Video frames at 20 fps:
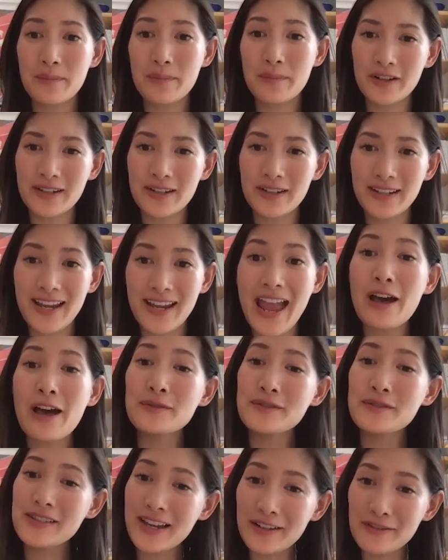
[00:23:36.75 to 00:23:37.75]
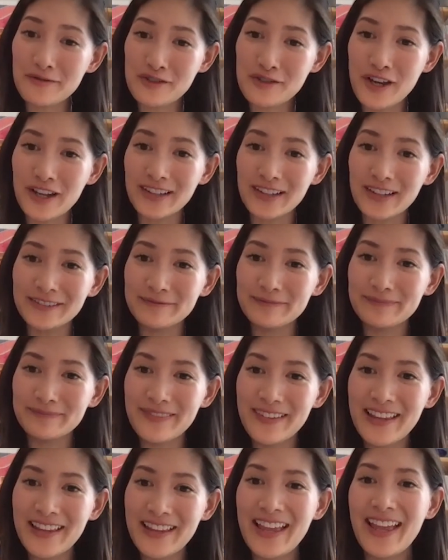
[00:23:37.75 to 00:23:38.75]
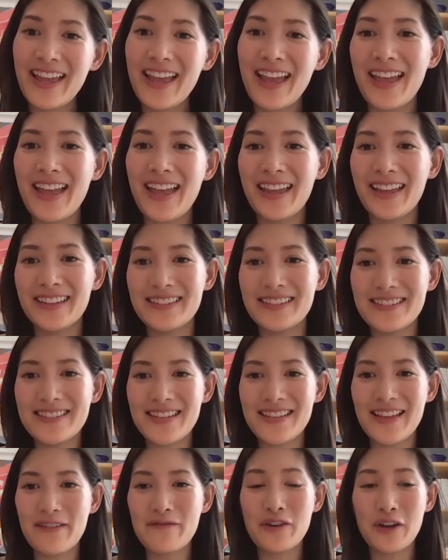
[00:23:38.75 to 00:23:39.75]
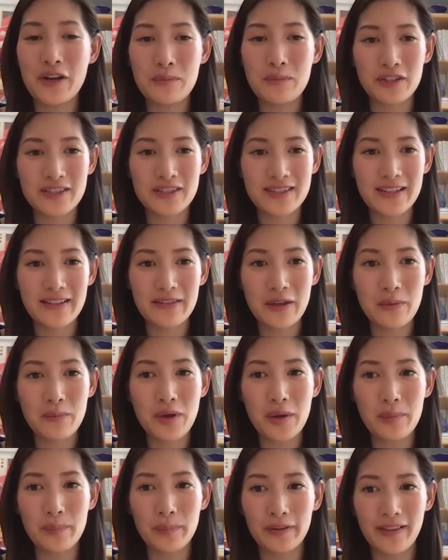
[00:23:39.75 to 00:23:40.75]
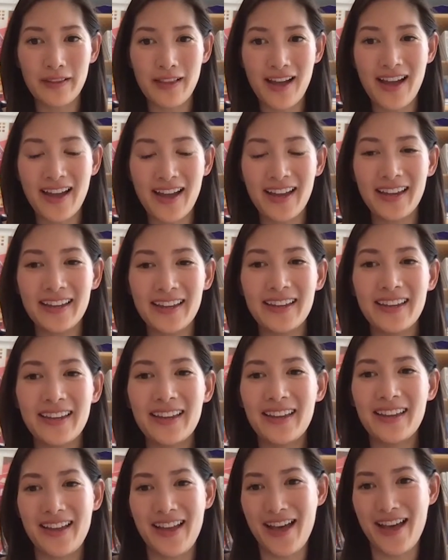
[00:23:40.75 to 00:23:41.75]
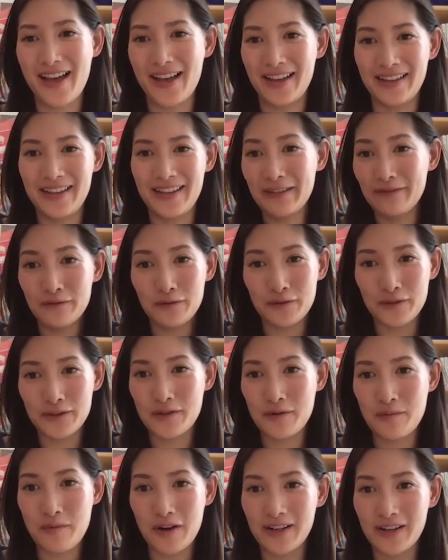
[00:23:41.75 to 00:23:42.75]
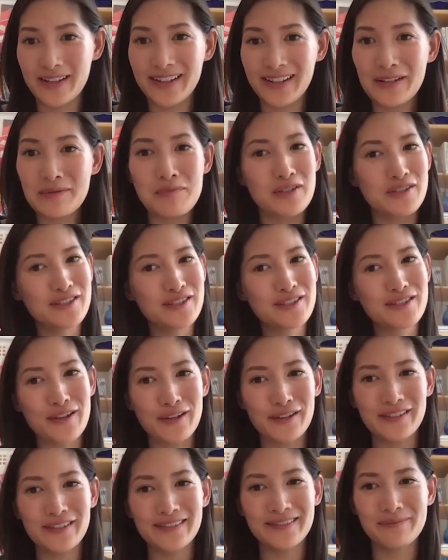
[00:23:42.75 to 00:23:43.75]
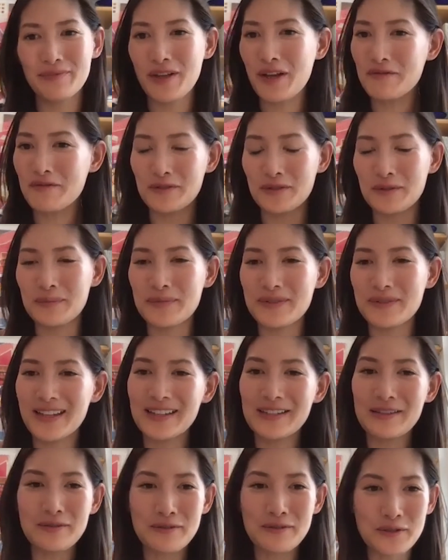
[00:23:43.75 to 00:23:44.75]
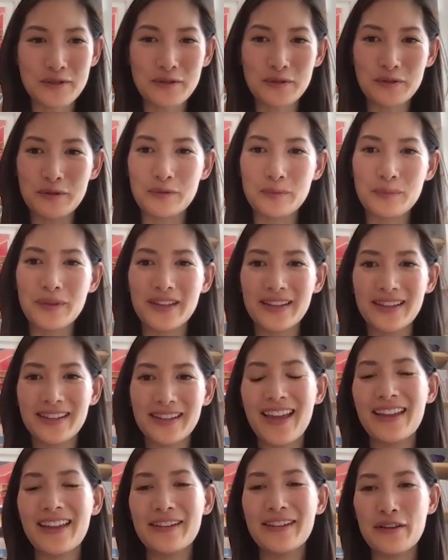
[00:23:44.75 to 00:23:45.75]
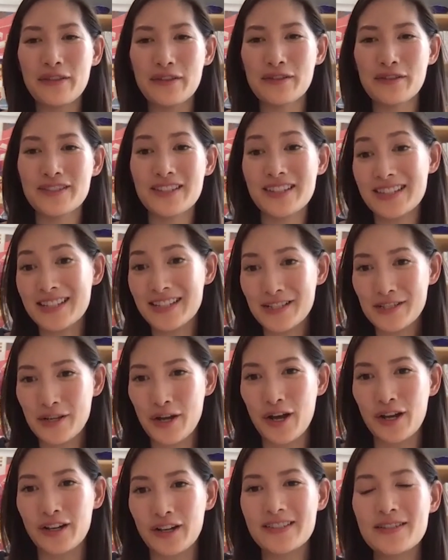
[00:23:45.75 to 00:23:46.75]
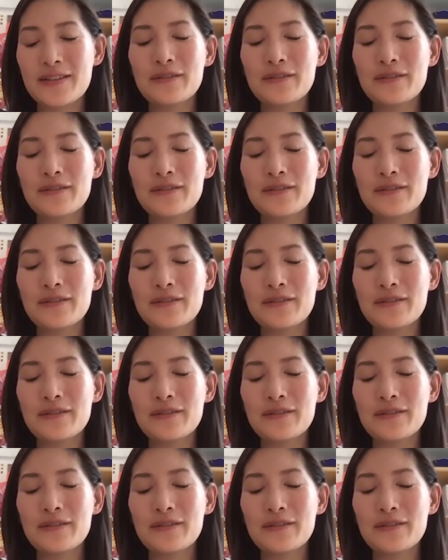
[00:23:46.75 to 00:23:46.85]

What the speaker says: began marketing outside of China, and very much seeing them apply influencer marketing, but just on platforms like YouTube and others, and TikTok. So